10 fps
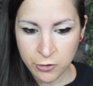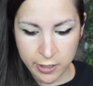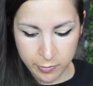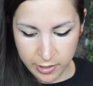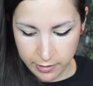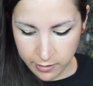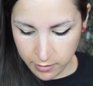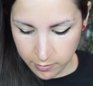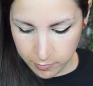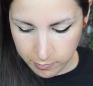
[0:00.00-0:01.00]
around my
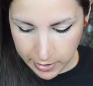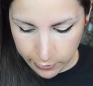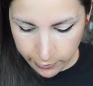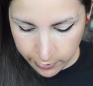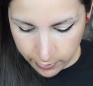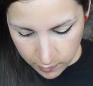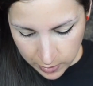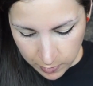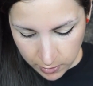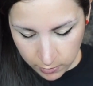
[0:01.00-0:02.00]
mouth.
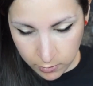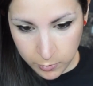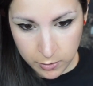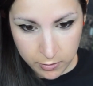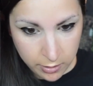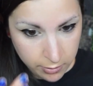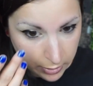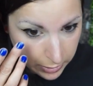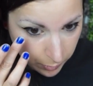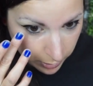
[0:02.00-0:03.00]
Maybe a little bit
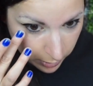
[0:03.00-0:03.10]
underneath my